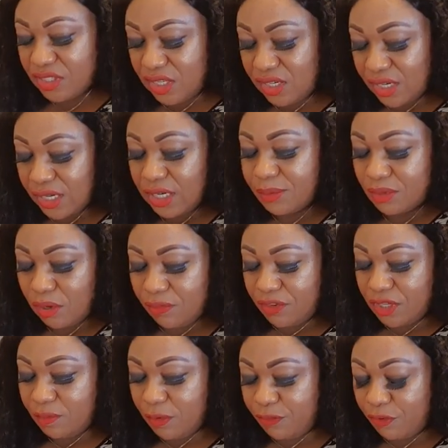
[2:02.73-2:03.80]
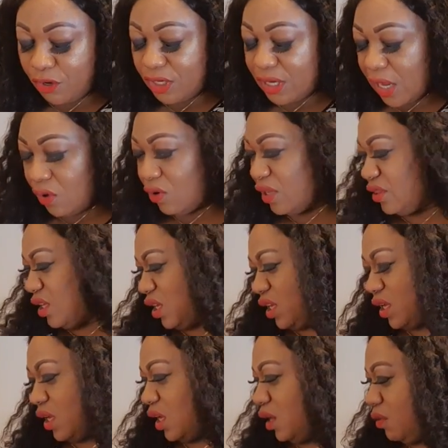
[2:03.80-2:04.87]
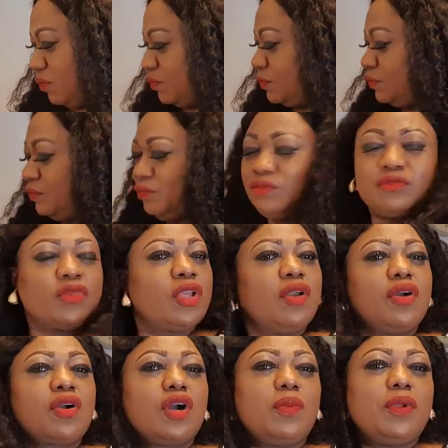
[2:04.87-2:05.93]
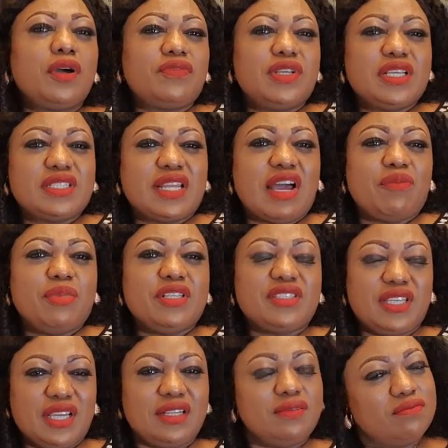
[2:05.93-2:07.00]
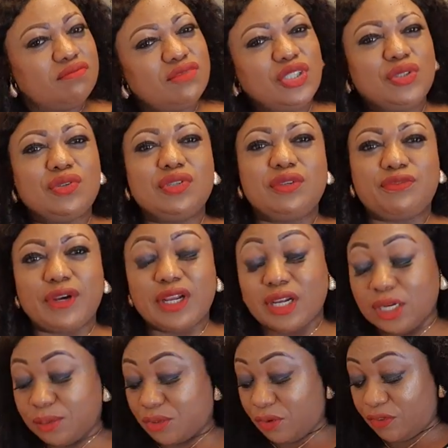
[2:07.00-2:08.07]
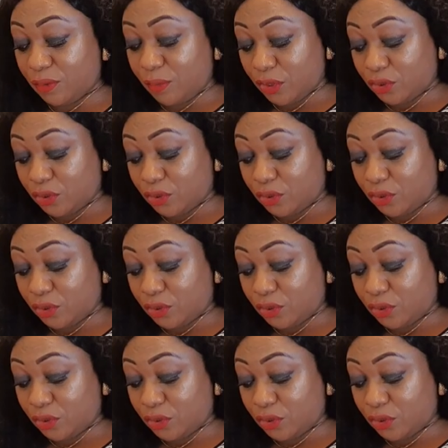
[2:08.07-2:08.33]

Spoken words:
seen clips of it before now. I think a couple of days now I've been seeing, you know, different clips of it.